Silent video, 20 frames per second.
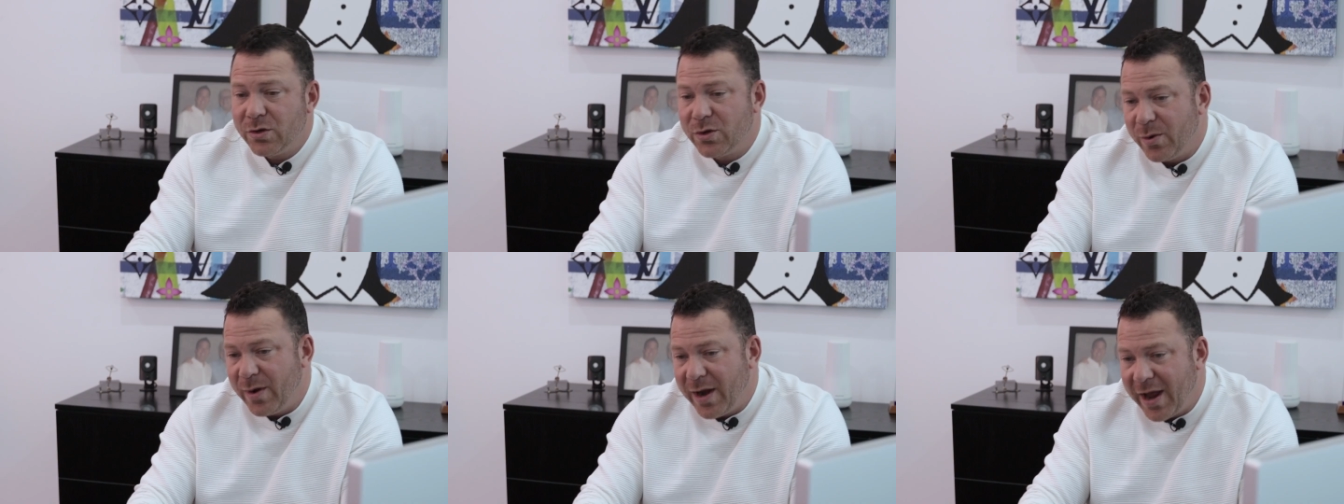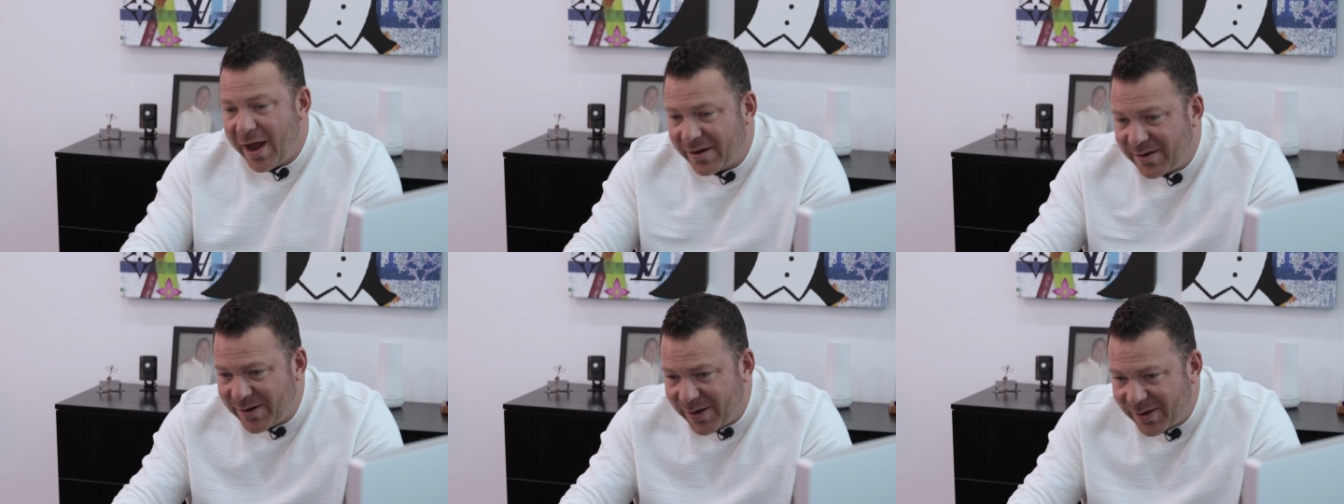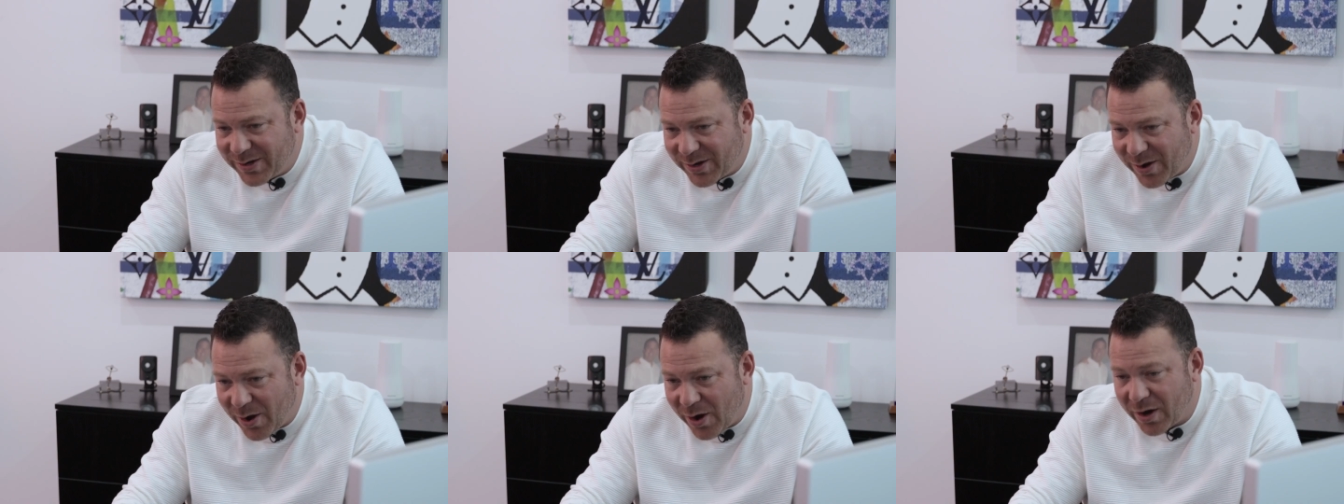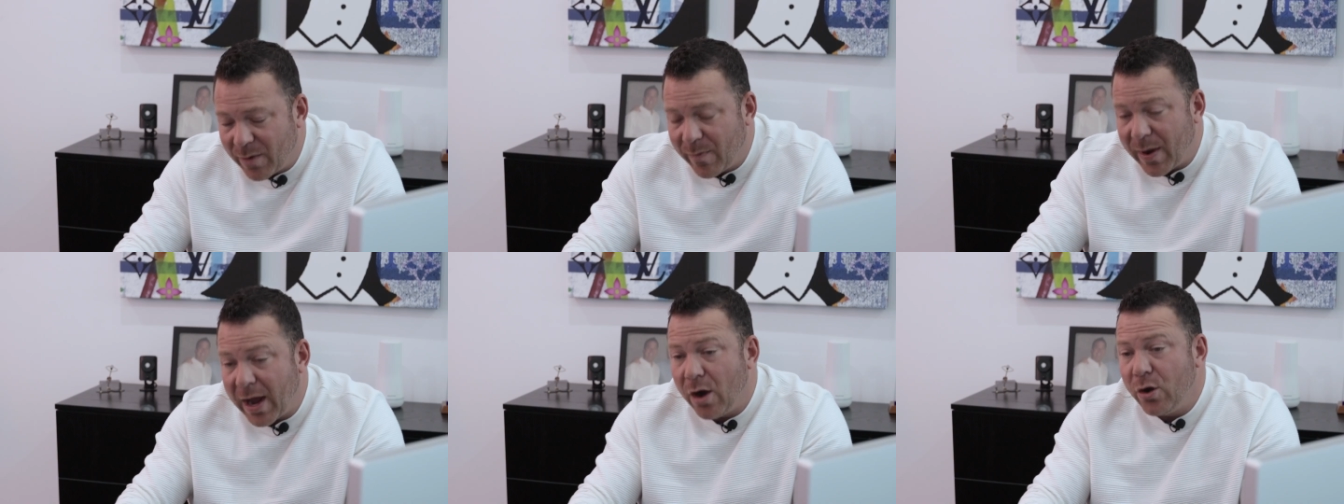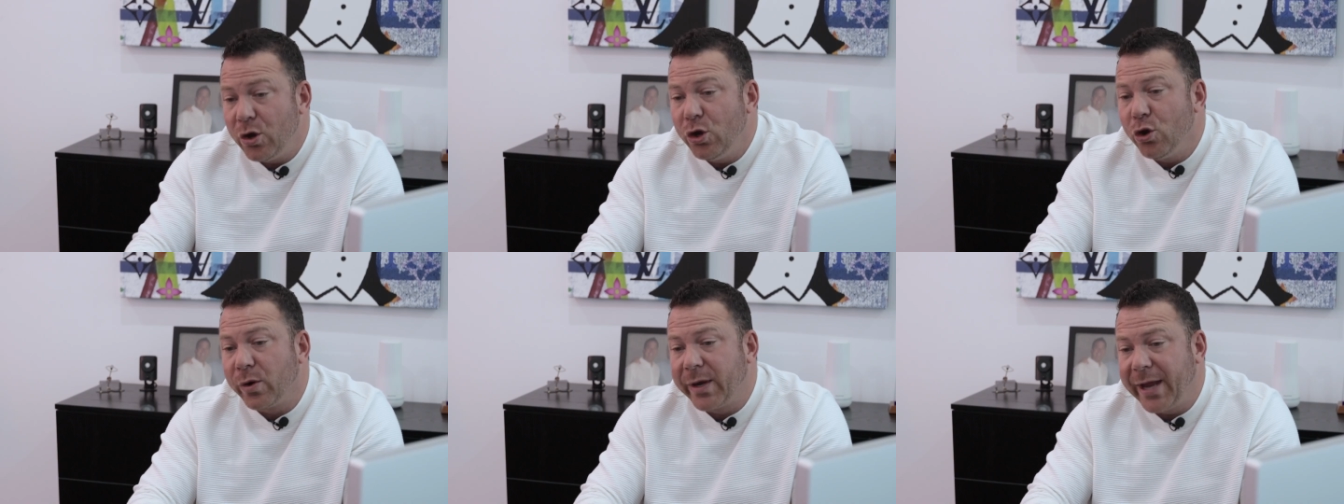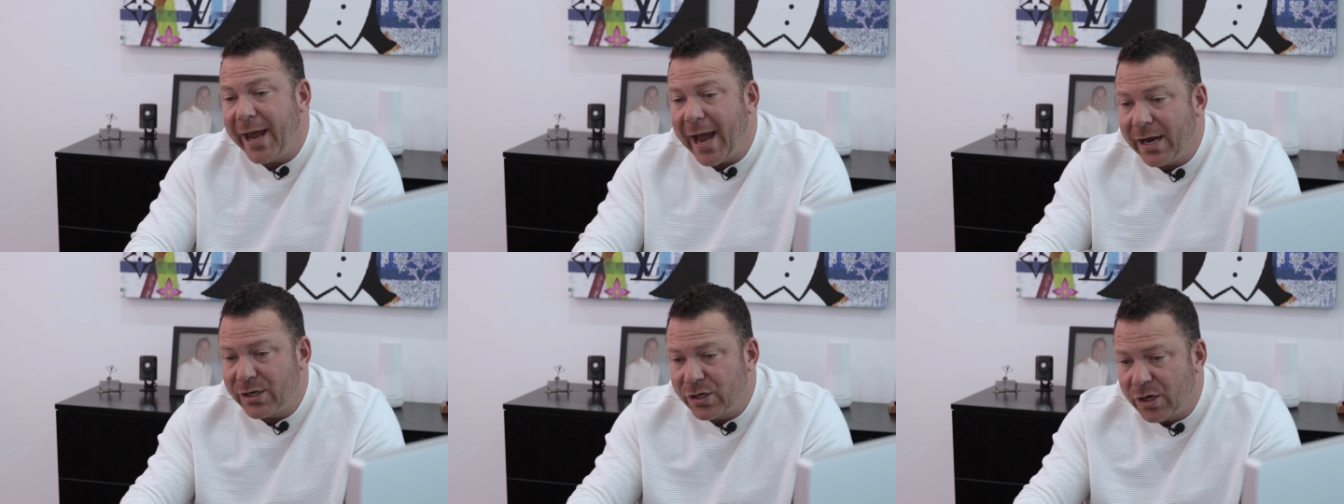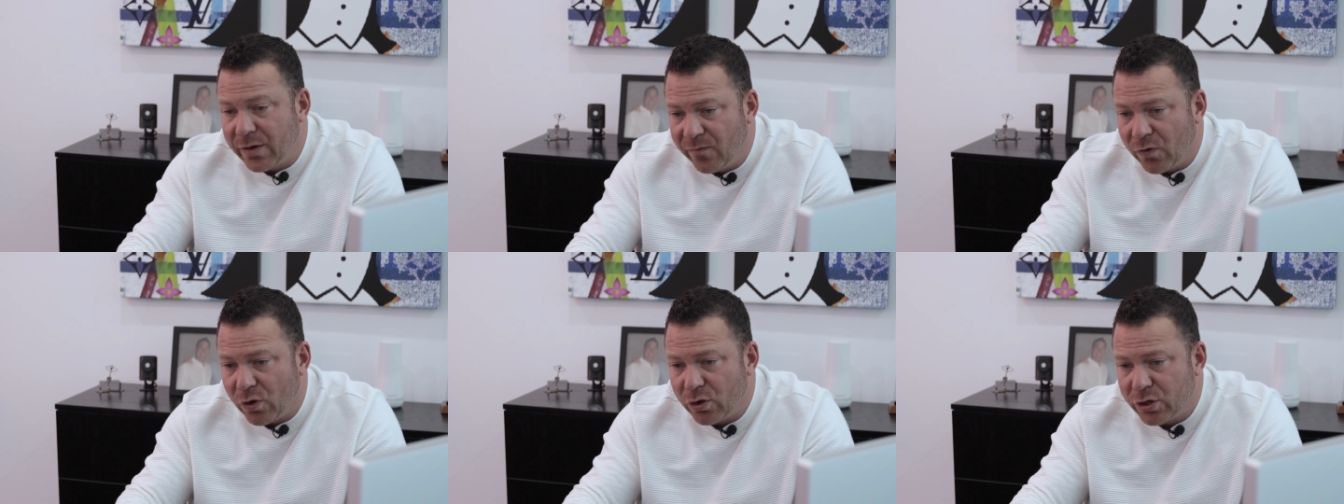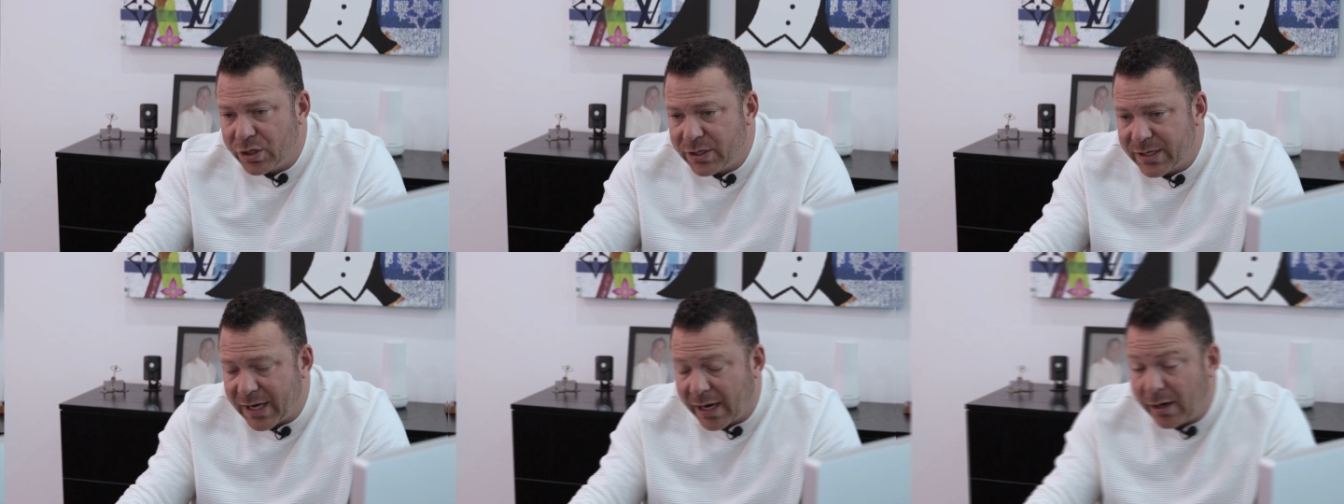So next, let's talk about your cash conversion